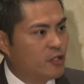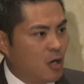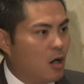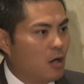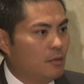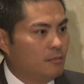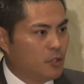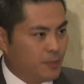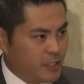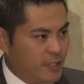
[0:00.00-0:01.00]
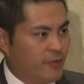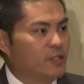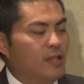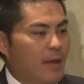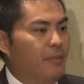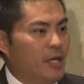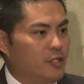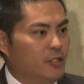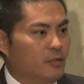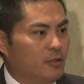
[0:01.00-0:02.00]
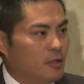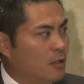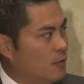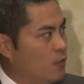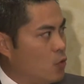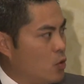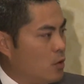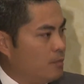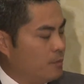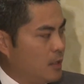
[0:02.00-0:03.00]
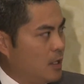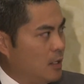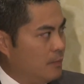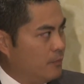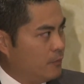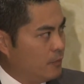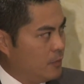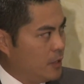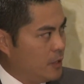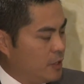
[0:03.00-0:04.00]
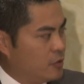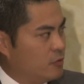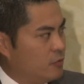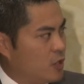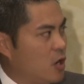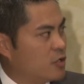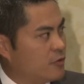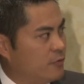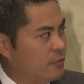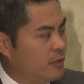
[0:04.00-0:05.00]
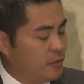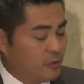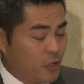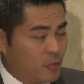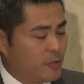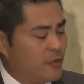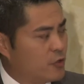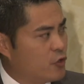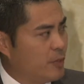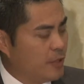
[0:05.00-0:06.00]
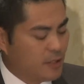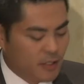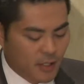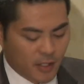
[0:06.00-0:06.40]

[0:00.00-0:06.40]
are specific to that patient for in terms of their treatment.